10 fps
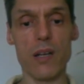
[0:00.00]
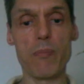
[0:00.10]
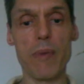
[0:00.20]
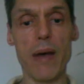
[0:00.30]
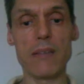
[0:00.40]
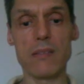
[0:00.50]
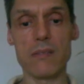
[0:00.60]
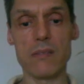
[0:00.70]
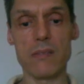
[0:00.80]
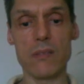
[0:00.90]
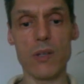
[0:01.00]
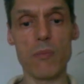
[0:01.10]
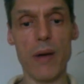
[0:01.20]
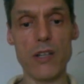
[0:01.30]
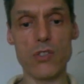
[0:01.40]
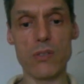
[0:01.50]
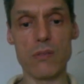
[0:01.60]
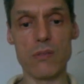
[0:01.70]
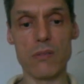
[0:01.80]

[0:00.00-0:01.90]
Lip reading: abandon compassion,